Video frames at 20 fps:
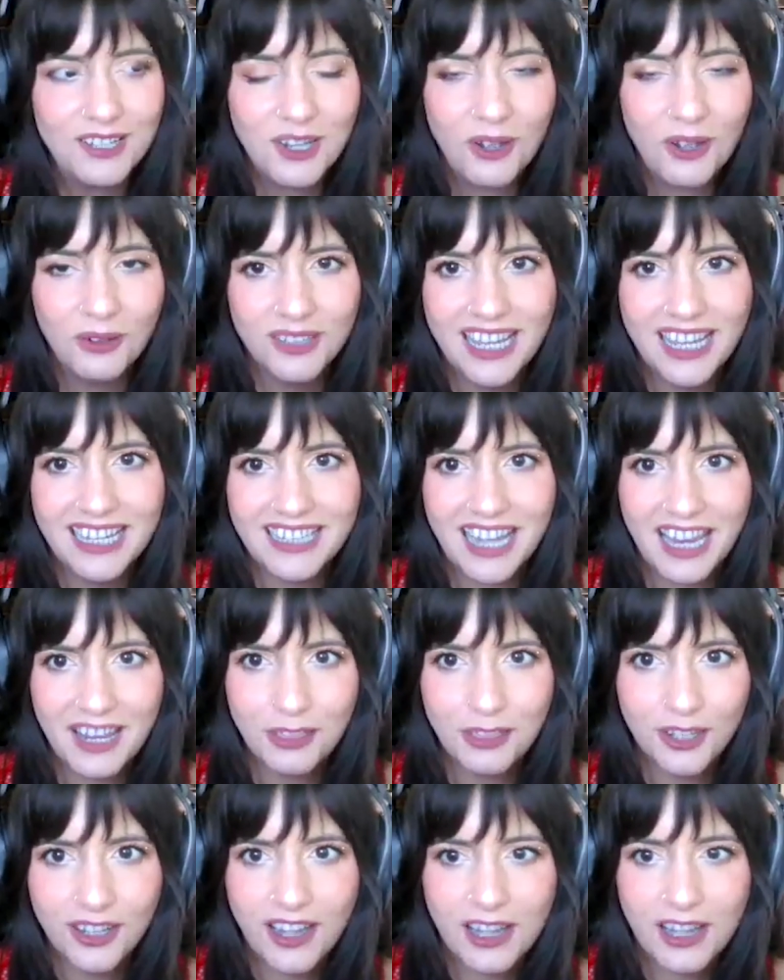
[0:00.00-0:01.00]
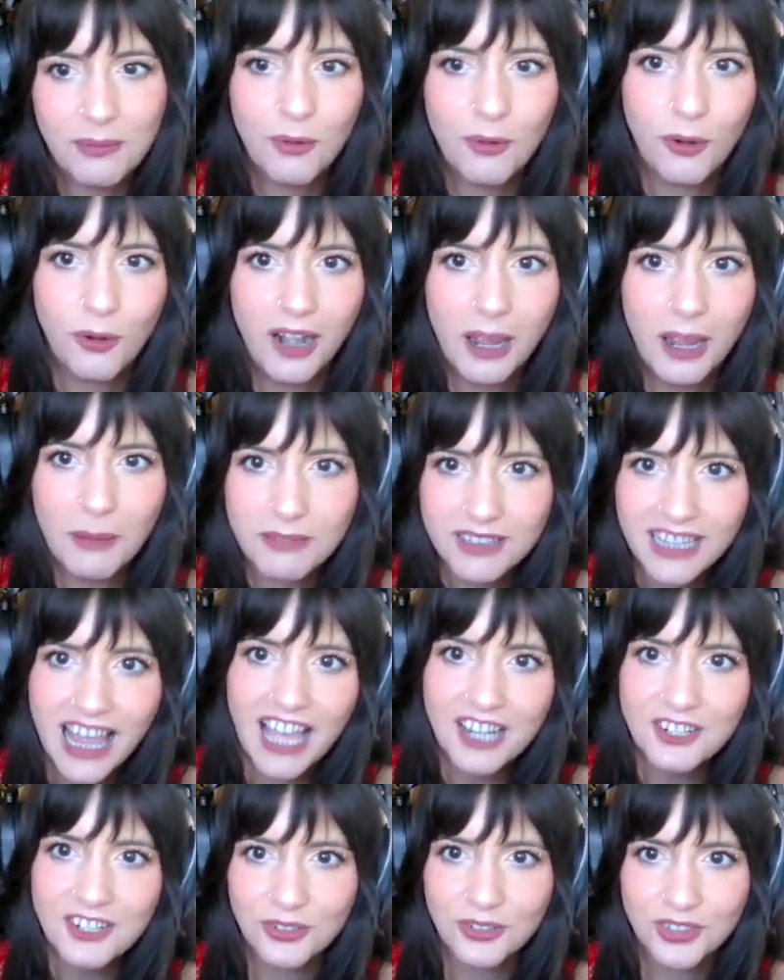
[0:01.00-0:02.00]
I don't like Nathan anymore. I'm
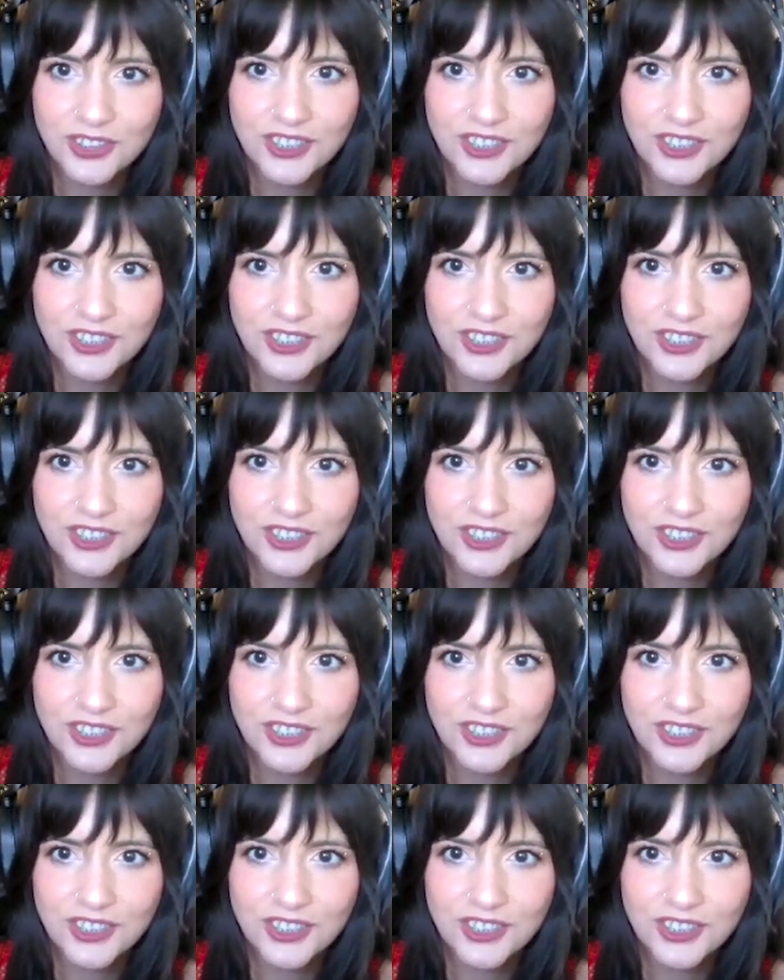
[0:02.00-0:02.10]
glad you're